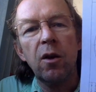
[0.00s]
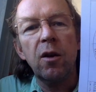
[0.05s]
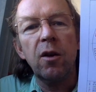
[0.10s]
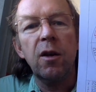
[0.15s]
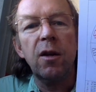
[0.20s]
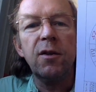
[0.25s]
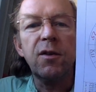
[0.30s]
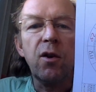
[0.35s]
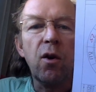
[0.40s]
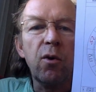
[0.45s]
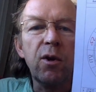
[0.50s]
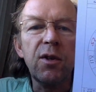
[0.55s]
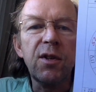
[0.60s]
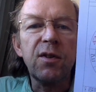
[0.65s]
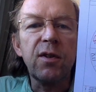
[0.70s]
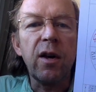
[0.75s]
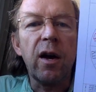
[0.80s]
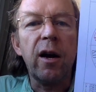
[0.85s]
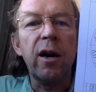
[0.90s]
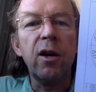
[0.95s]
he's going
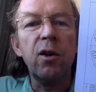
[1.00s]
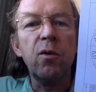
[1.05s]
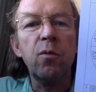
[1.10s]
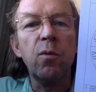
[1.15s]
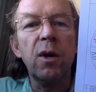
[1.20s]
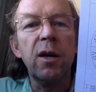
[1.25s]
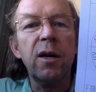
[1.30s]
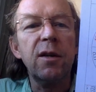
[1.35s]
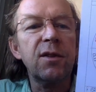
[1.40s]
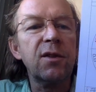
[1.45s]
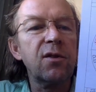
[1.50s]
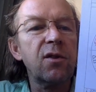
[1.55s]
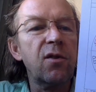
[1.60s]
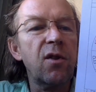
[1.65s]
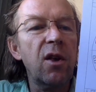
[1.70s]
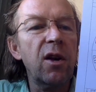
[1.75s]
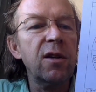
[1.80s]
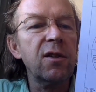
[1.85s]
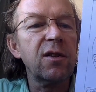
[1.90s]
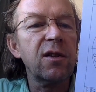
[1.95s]
sideways,
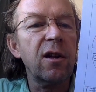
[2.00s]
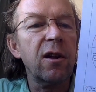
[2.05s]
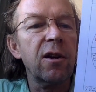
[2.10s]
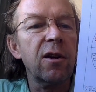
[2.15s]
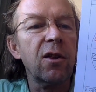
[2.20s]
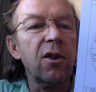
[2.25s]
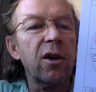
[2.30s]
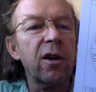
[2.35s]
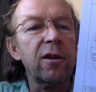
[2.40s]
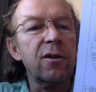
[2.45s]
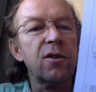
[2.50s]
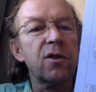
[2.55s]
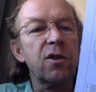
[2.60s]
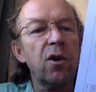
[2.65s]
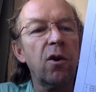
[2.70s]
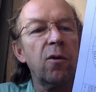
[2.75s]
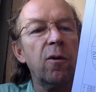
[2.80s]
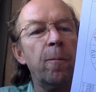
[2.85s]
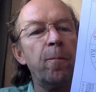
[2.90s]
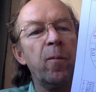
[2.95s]
things like that.
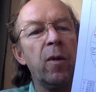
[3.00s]
So